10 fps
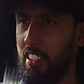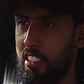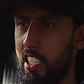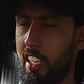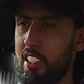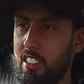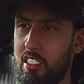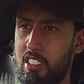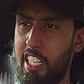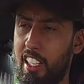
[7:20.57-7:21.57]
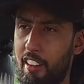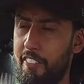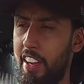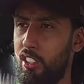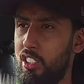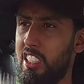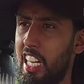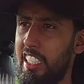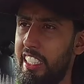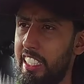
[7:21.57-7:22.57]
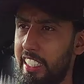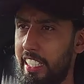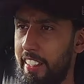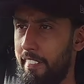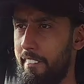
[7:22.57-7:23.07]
take effect. You start hearing it,